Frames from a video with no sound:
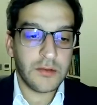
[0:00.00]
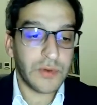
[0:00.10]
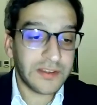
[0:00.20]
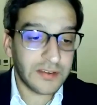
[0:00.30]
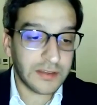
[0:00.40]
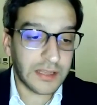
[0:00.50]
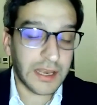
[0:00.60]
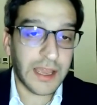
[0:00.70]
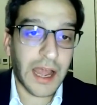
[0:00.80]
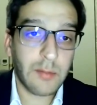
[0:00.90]

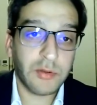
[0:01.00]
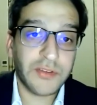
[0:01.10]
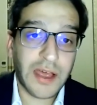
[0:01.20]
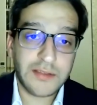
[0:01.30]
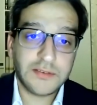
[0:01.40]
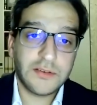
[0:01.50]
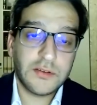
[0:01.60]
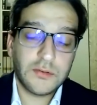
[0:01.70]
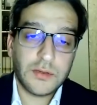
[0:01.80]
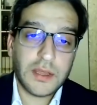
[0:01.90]
Recently, I was
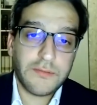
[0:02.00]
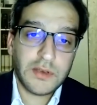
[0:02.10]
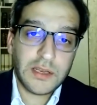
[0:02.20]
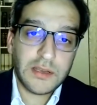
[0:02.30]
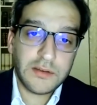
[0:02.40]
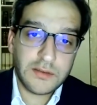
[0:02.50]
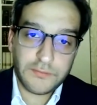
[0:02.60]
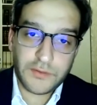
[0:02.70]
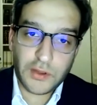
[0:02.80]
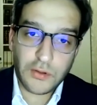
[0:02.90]
asked to give an
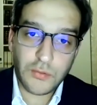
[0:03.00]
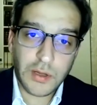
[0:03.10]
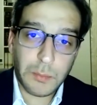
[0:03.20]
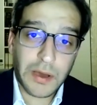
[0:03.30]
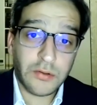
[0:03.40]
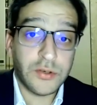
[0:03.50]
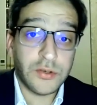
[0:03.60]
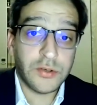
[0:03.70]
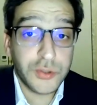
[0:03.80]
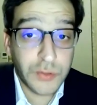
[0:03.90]
interview about
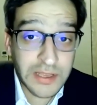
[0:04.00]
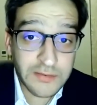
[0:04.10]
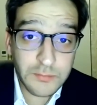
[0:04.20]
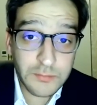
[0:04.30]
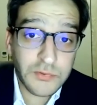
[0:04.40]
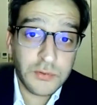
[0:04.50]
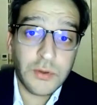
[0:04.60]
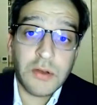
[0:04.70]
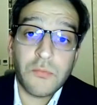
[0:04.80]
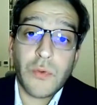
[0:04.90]
Judaism to
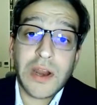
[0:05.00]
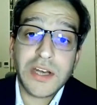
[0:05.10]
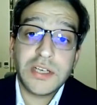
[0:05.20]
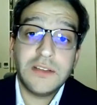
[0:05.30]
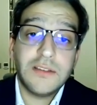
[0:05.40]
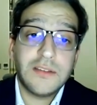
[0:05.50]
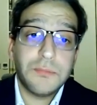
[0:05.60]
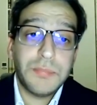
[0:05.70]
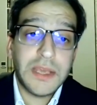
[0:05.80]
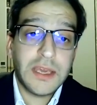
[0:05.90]
a
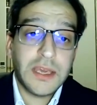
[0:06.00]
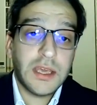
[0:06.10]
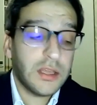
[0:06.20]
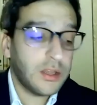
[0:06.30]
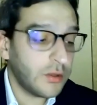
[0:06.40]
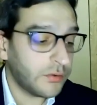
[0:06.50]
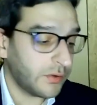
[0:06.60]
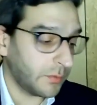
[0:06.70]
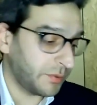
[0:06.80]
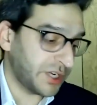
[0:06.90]
Russian-speaking
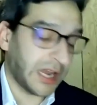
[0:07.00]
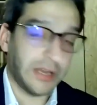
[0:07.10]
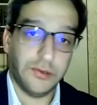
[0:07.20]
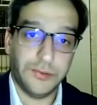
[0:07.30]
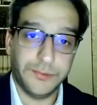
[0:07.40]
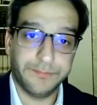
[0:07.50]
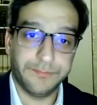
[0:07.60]
YouTube channel.